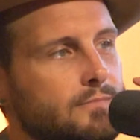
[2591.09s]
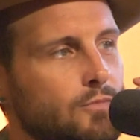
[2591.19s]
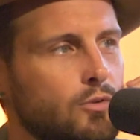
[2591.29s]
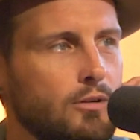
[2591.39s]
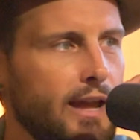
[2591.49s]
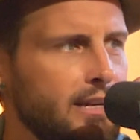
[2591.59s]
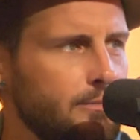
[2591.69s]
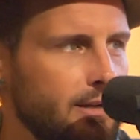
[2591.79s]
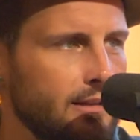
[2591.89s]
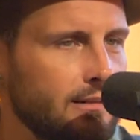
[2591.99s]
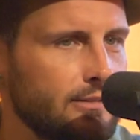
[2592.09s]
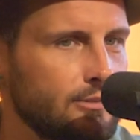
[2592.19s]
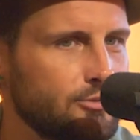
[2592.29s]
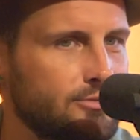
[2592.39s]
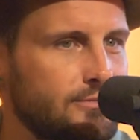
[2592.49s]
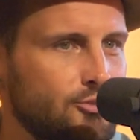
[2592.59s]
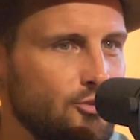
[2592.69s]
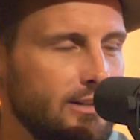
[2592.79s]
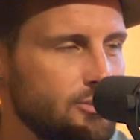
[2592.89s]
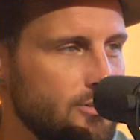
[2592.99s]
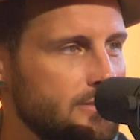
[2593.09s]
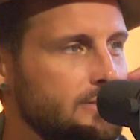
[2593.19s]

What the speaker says: For anybody, let alone strangers.